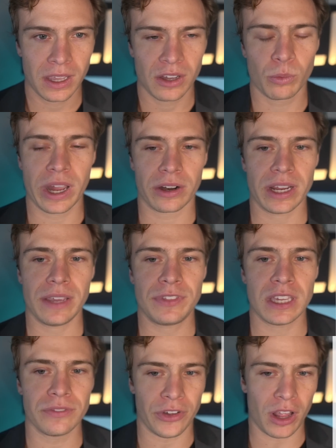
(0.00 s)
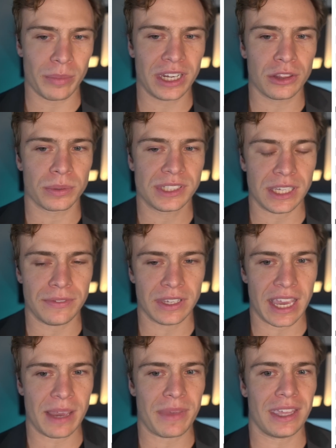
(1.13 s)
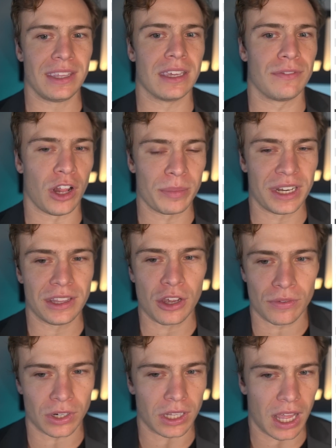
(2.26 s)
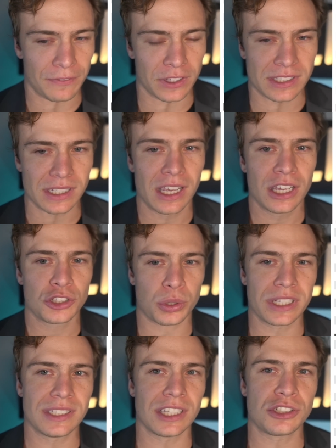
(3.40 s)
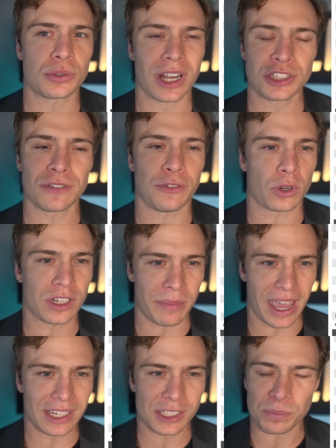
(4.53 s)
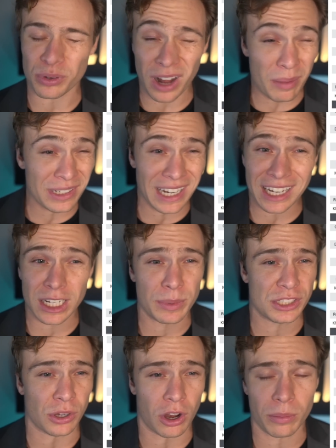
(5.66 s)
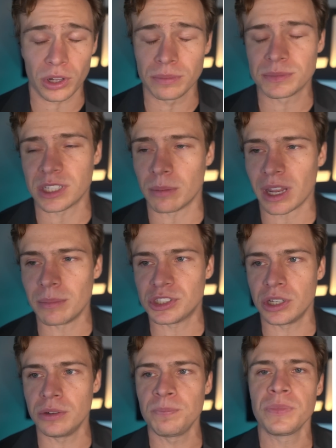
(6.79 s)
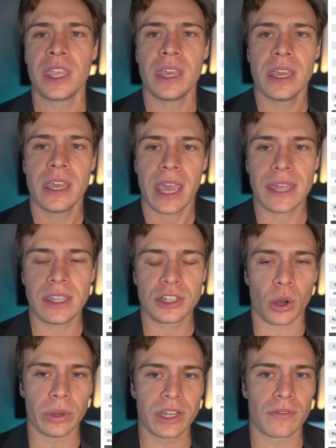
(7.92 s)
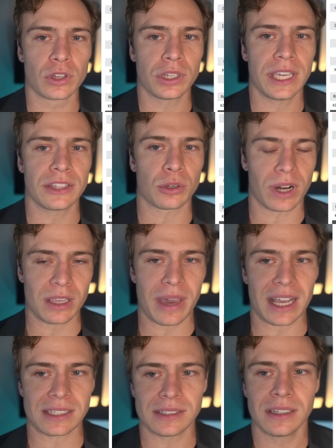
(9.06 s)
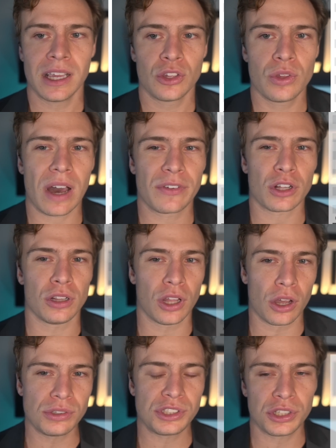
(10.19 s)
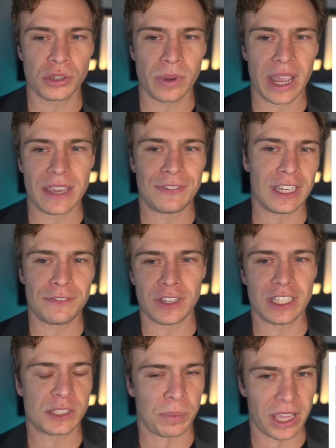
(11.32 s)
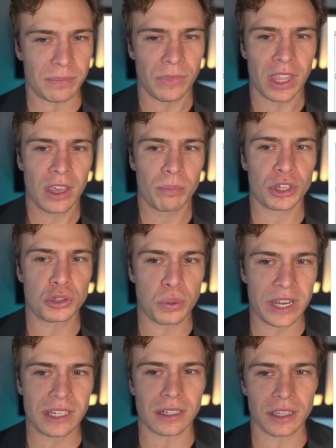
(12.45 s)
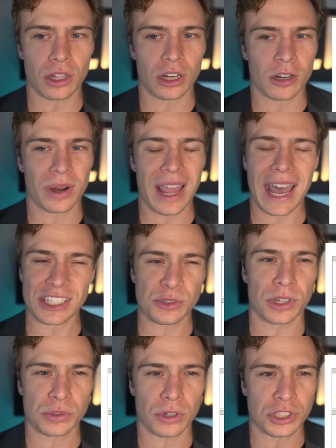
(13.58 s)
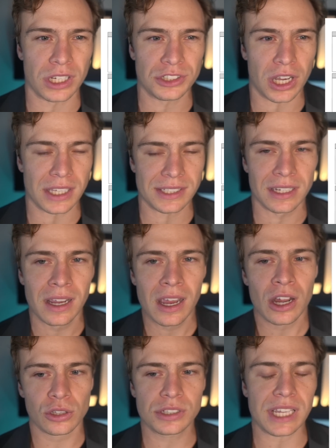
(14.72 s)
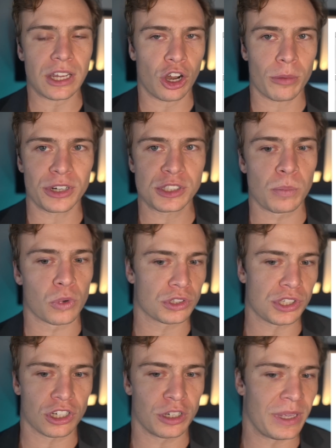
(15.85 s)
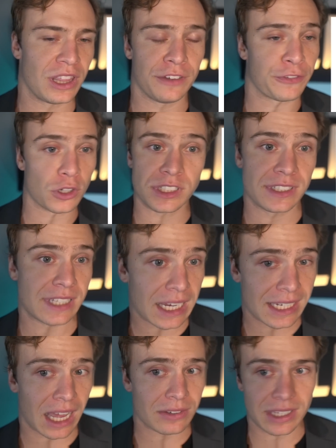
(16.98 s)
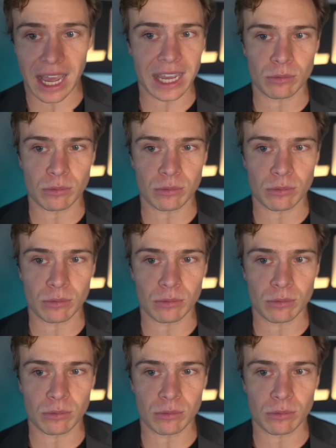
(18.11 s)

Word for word: Where if the involvement in the receiving game and the involvement in the overall offense trends this direction for Kmet, it's probably not going to be startable sometime soon. And then going over and looking at the running backs, you have close to a fifty fifty split between Khalil Herbert as well as Roschon Johnson. Looks like Herbert's more so going to be the first and second down guy.